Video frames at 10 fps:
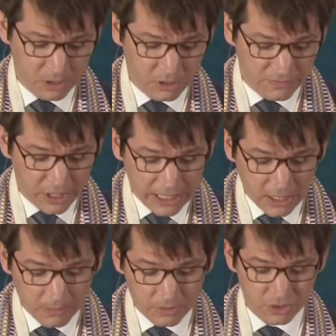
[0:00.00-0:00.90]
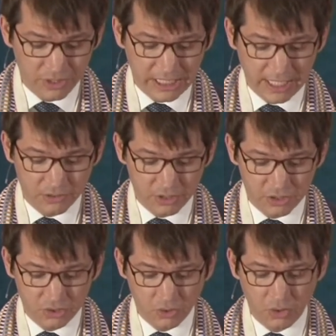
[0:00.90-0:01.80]
for him to recount the
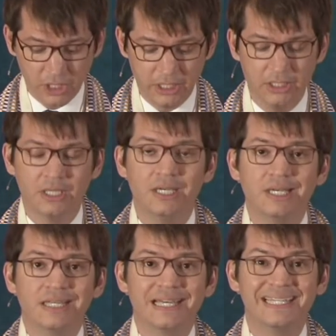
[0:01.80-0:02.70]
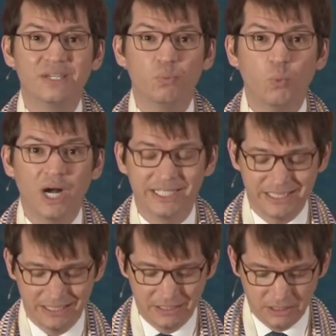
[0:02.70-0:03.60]
story that he
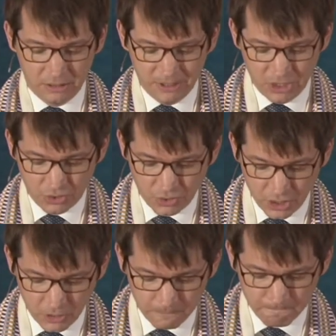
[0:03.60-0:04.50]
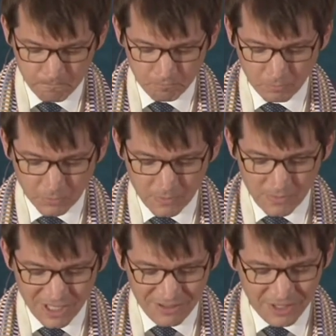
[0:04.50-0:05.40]
wanted to be true.
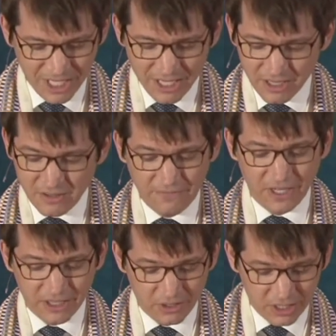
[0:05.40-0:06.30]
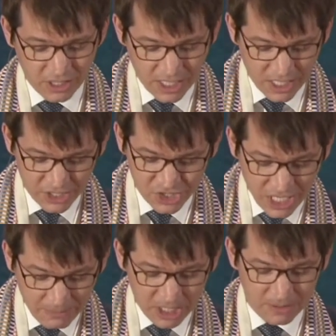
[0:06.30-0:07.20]
The father-in-law
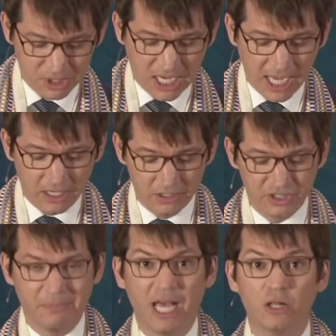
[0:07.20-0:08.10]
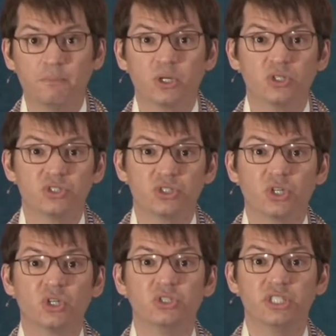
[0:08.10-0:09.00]
shaming him to hire some helpers
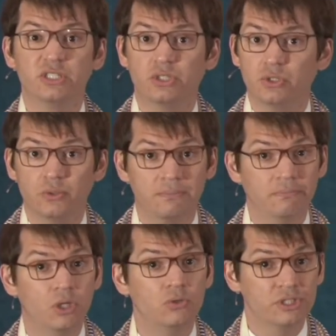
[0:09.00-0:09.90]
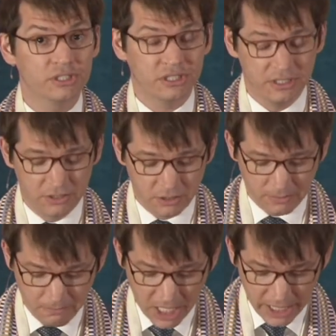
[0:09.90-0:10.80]
turns into, in Moses'
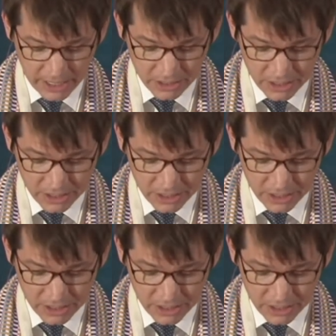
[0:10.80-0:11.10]
mind,